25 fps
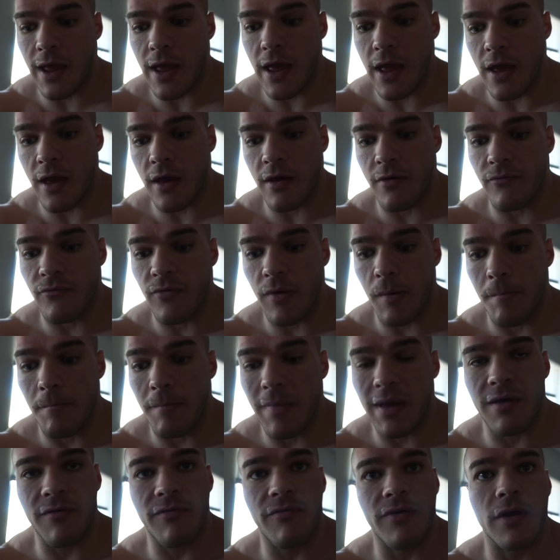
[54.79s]
have
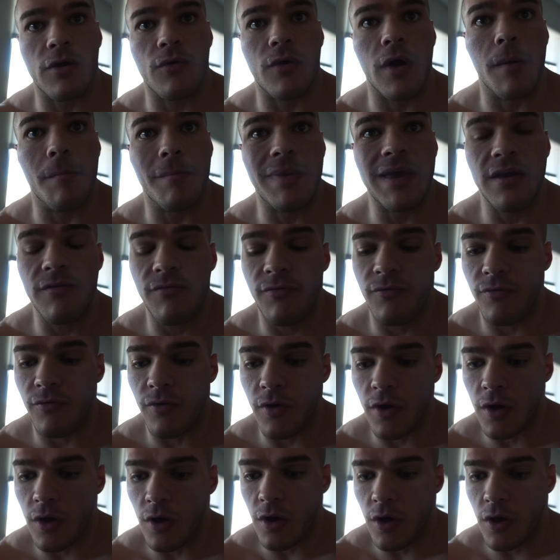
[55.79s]
mega fit ground beef,